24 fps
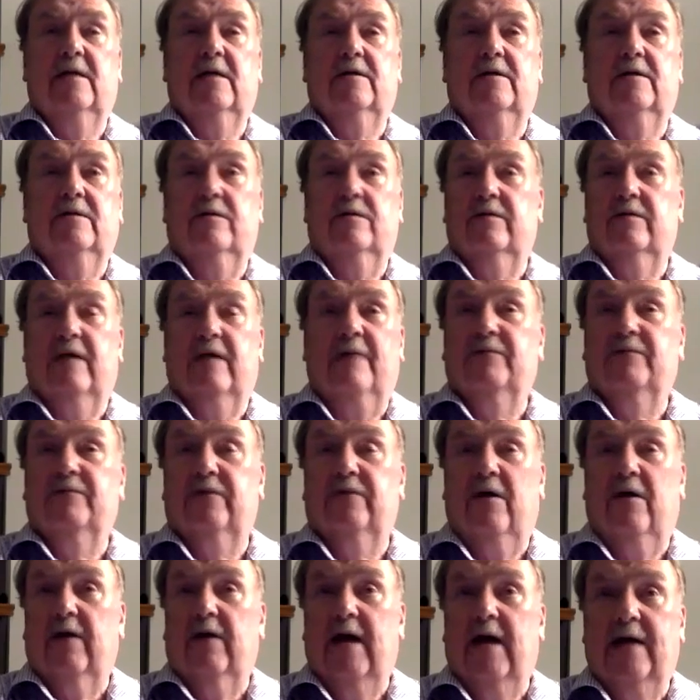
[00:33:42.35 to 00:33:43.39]
Susan, I'm
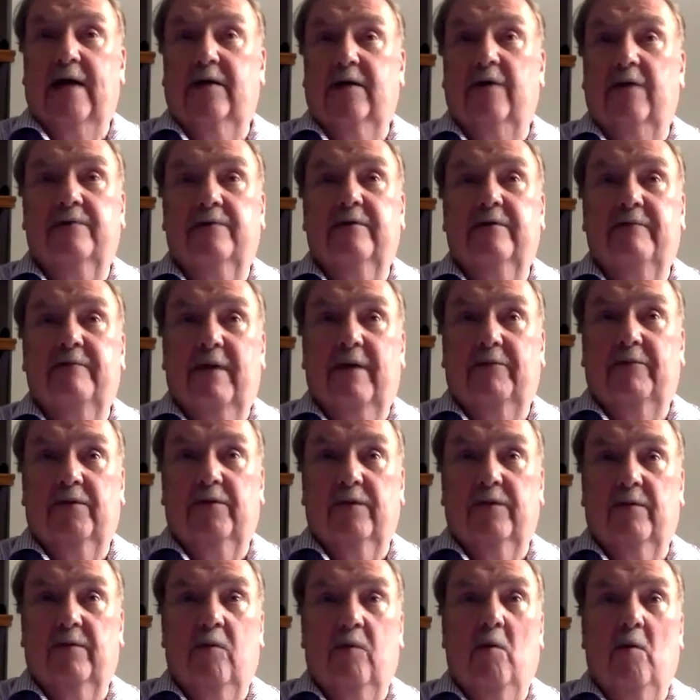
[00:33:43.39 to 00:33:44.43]
sorry, I don't remember
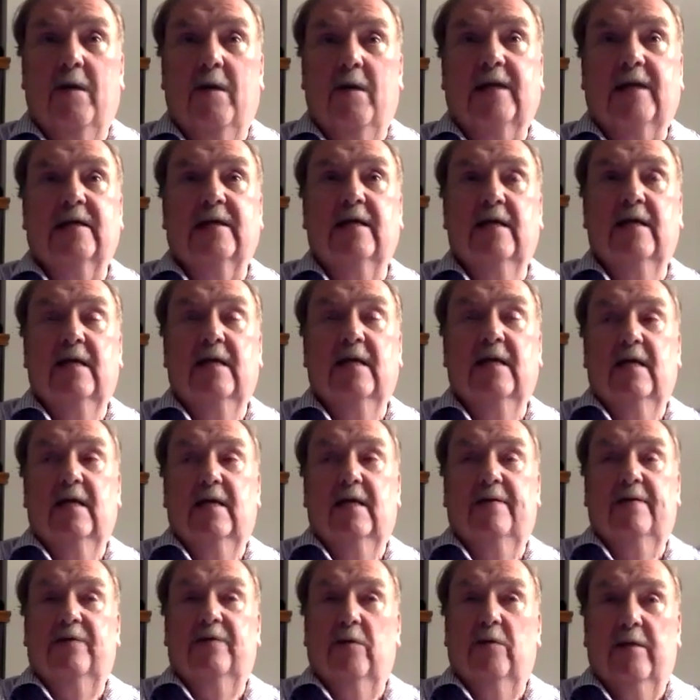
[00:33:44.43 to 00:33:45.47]
the point.
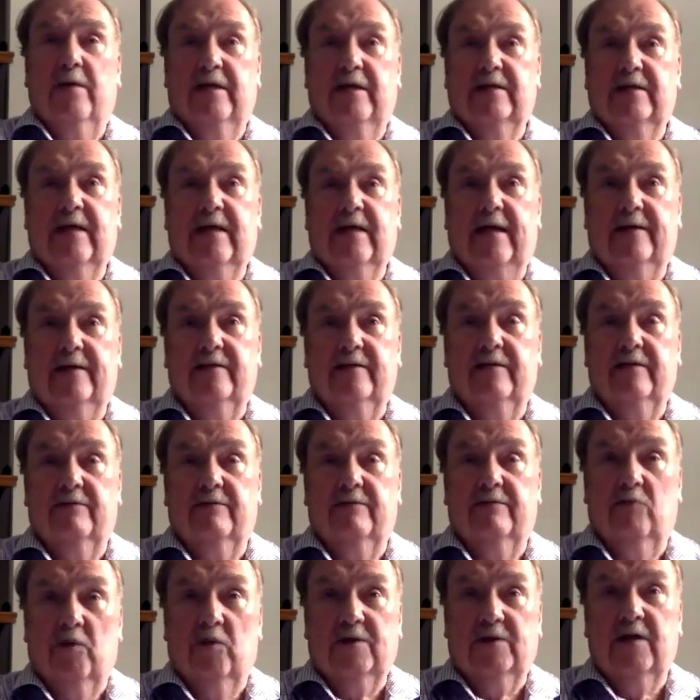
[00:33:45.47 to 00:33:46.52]
If you want to take some
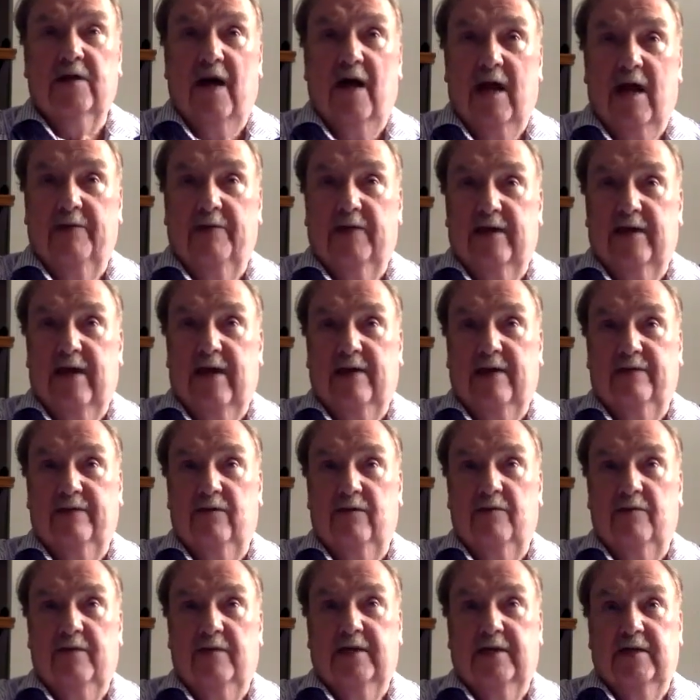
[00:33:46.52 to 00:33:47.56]
more time in the next
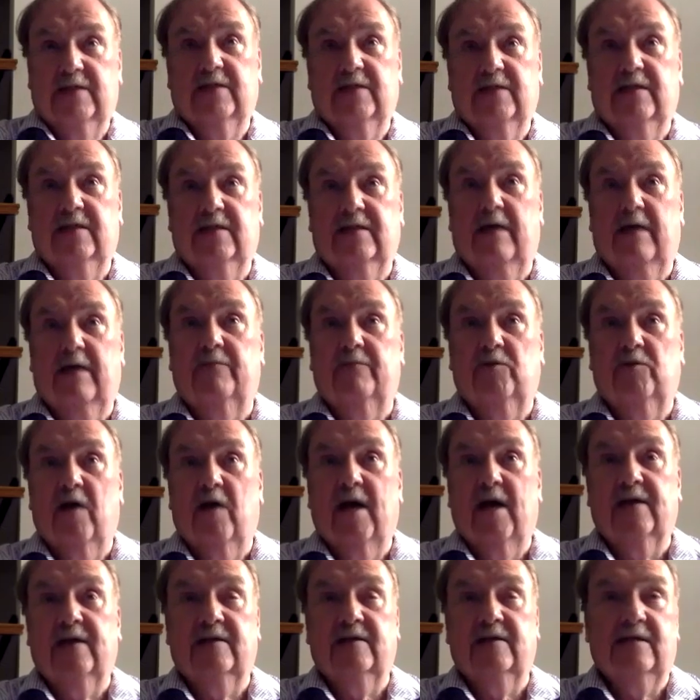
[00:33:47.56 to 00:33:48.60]
few minutes to
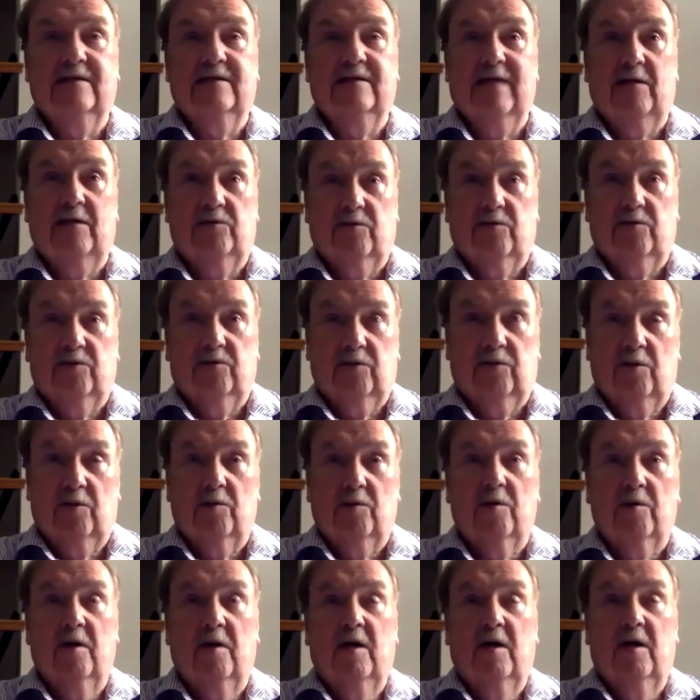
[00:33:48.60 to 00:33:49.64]
summarize in a sentence or
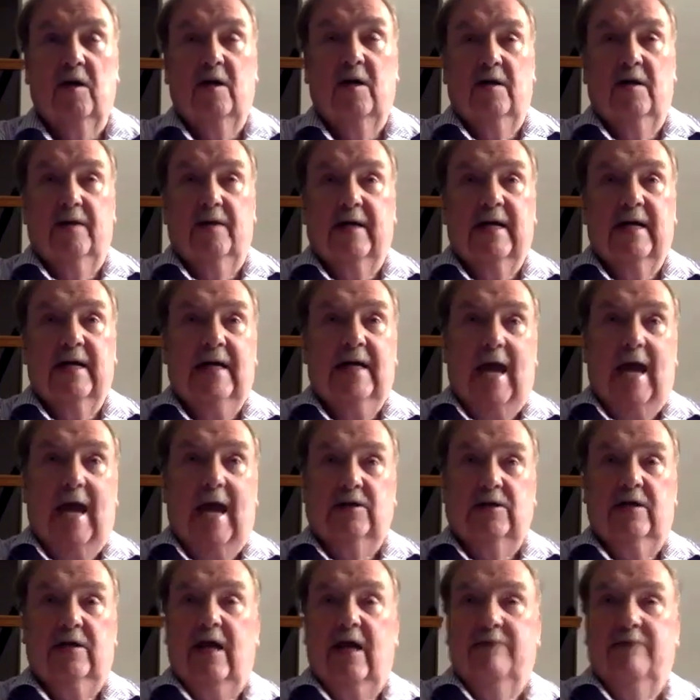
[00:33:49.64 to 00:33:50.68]
two the
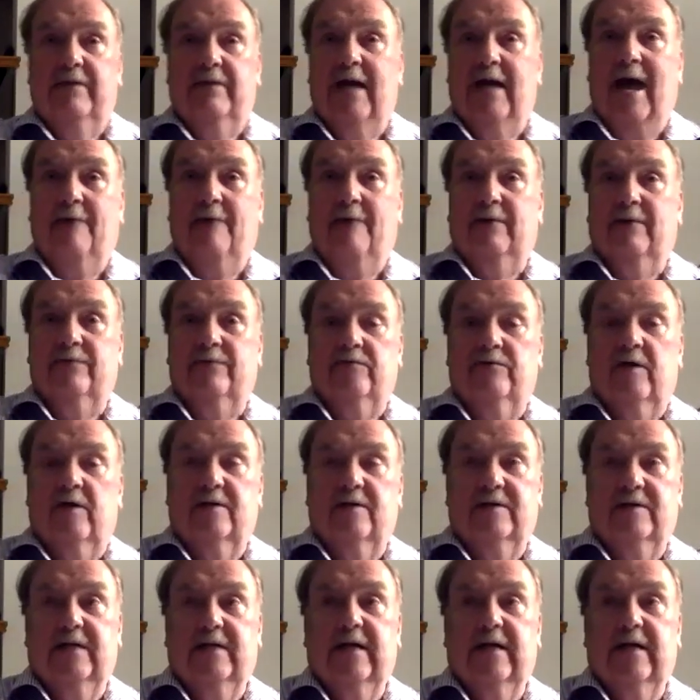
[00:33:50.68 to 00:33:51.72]
connection, I'd be happy for
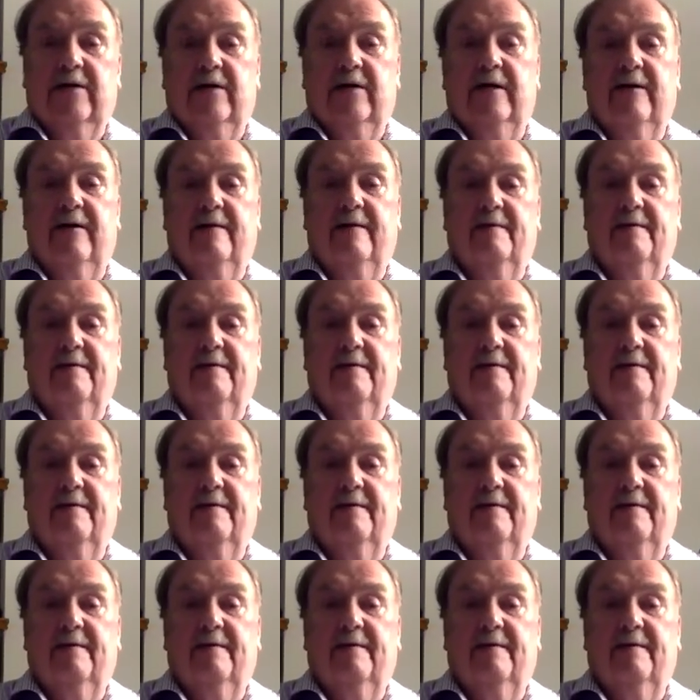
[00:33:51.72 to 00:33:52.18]
us to hear it.